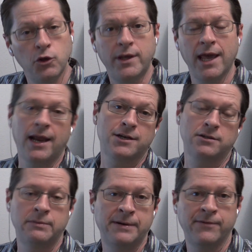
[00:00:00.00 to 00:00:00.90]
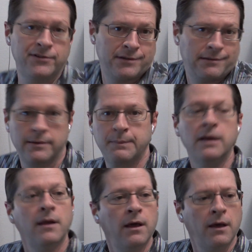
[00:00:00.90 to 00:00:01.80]
but you can't actually remove those, right?
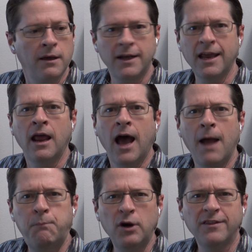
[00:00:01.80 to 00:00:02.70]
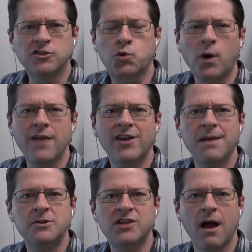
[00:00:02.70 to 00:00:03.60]
But again, I'm putting this graven
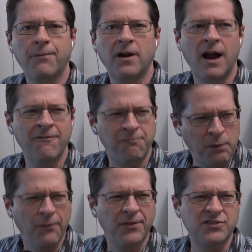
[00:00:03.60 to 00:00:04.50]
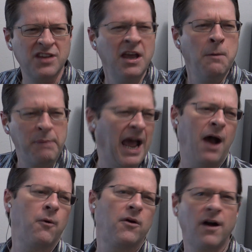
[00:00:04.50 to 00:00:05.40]
image out there. I've put this
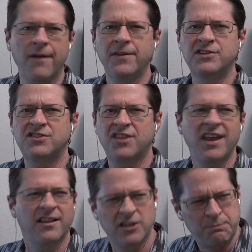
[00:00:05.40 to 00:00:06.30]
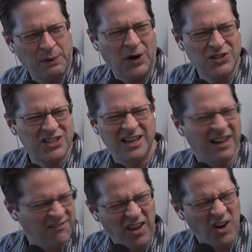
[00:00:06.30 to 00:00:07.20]
power on this thing, this
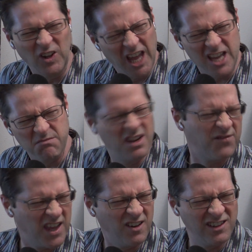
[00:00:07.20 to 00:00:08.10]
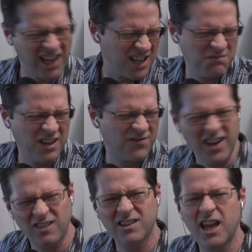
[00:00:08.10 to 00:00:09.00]
person. If they don't like me, if they don't like me, if
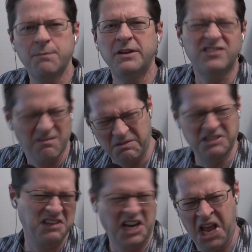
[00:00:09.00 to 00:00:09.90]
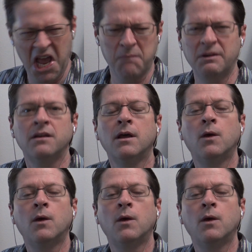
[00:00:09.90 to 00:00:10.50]
they don't like me, something's going to happen,